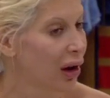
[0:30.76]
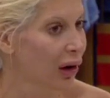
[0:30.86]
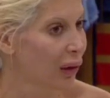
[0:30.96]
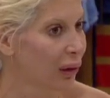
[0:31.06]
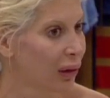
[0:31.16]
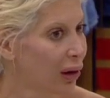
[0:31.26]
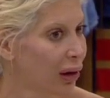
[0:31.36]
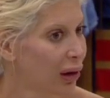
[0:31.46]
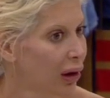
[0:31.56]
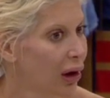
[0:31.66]
No.
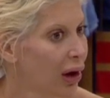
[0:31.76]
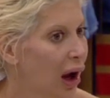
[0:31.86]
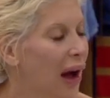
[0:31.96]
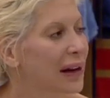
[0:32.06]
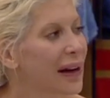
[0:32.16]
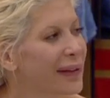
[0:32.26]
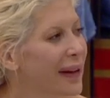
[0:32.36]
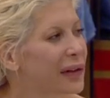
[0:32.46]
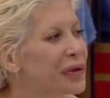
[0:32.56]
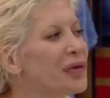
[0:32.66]
At least
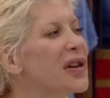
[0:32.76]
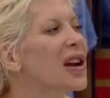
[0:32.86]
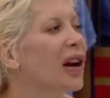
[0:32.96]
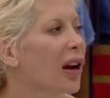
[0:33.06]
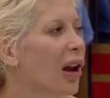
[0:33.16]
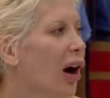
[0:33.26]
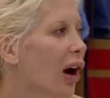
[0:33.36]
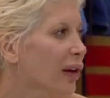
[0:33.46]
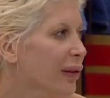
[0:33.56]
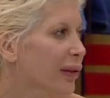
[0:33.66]
they drink a
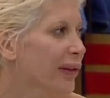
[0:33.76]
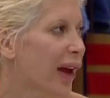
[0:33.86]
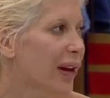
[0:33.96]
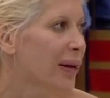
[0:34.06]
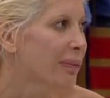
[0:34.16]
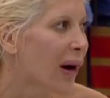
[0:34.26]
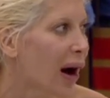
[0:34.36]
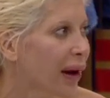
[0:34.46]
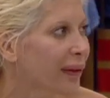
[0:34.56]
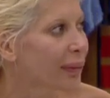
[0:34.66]
lot, then it
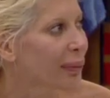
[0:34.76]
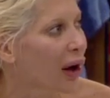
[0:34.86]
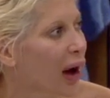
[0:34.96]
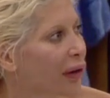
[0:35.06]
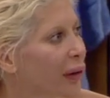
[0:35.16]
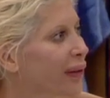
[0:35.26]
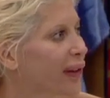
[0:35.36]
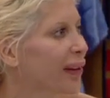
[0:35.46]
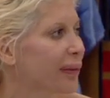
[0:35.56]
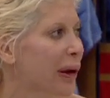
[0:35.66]
might, but yeah. I don't
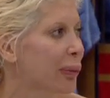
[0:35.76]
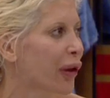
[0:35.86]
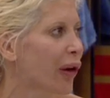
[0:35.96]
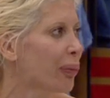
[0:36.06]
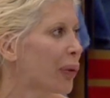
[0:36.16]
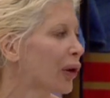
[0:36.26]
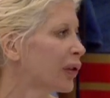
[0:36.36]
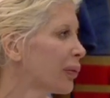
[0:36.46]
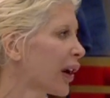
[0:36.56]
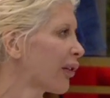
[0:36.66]
think it's Big Brother point
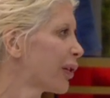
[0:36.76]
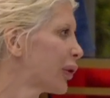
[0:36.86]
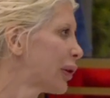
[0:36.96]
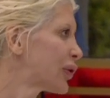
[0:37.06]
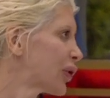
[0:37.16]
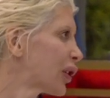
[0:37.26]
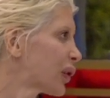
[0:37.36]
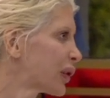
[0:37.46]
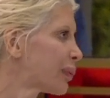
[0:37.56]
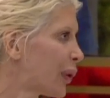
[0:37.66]
to make everybody drunk
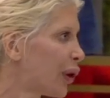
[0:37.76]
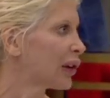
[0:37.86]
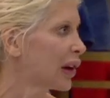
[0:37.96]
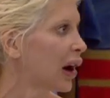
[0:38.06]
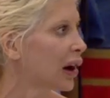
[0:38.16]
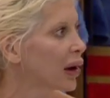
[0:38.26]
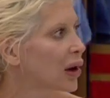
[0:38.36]
to the point, like.